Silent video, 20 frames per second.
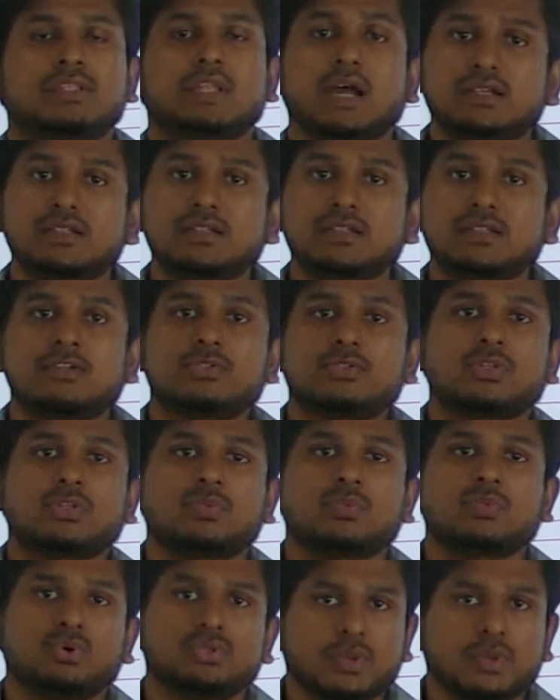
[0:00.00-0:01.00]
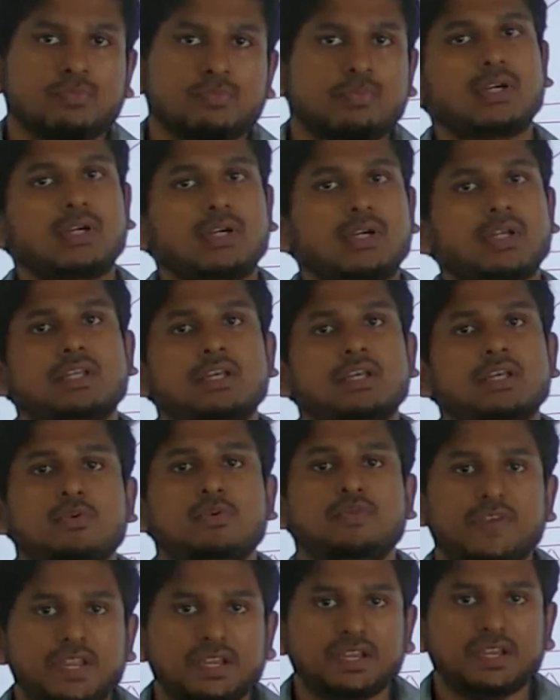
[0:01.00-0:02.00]
That is also the most important
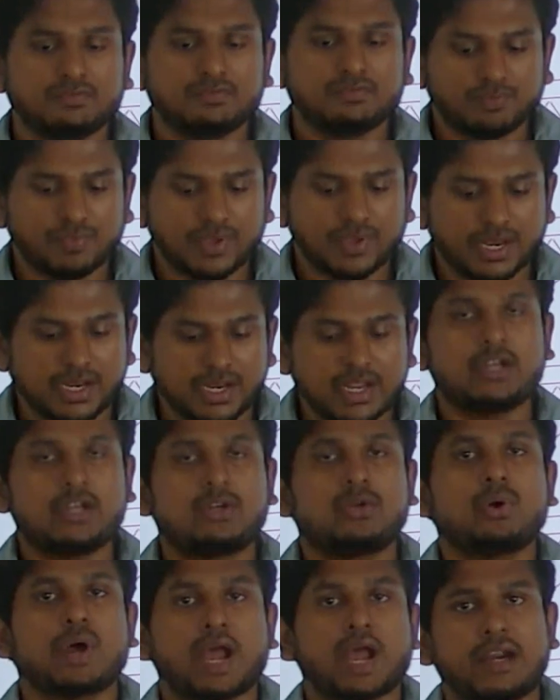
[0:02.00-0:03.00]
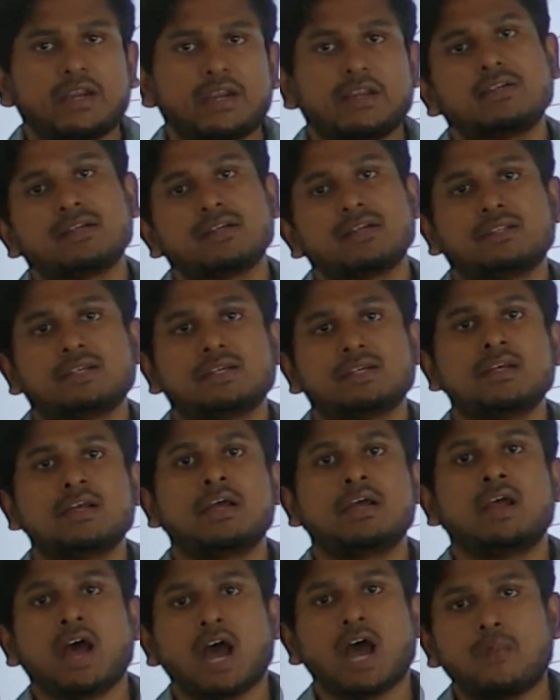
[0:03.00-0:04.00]
thing we need to add it in the
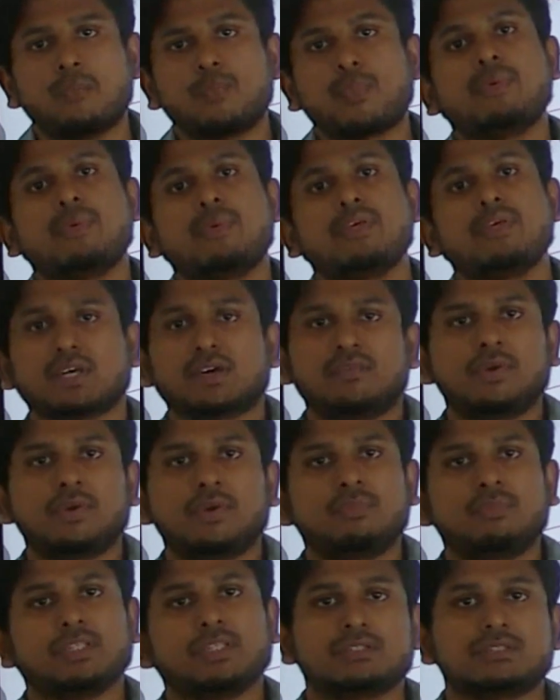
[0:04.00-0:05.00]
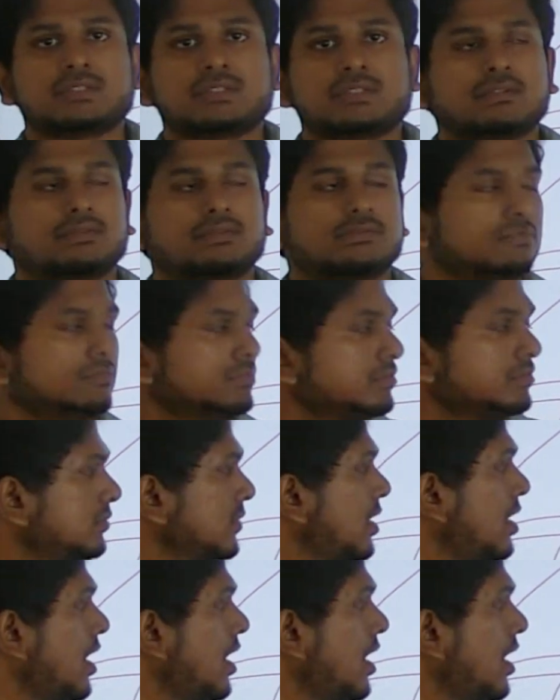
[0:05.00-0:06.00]
upcoming survey methods.
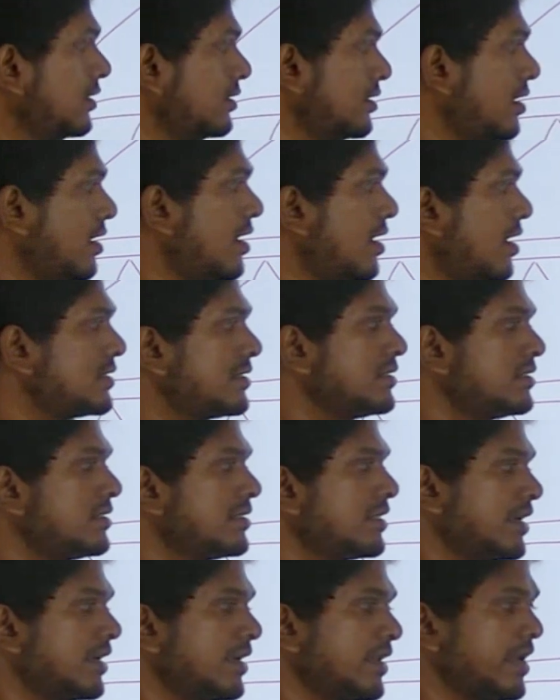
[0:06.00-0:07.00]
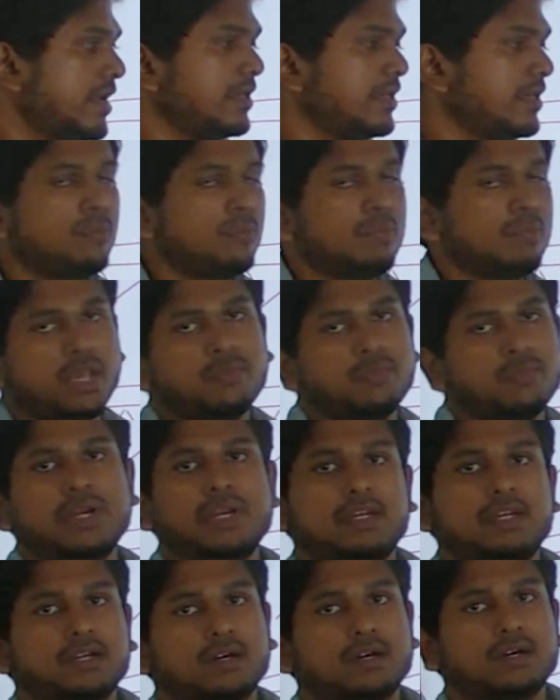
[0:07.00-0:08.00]
And the last is real-time labor
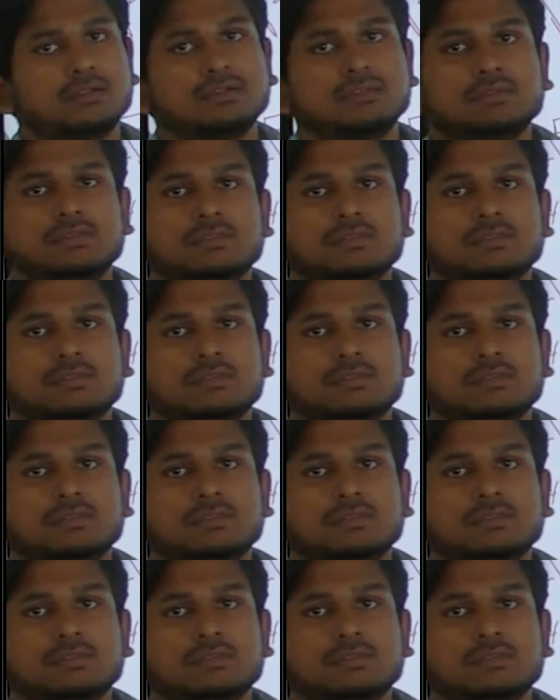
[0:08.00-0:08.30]
data.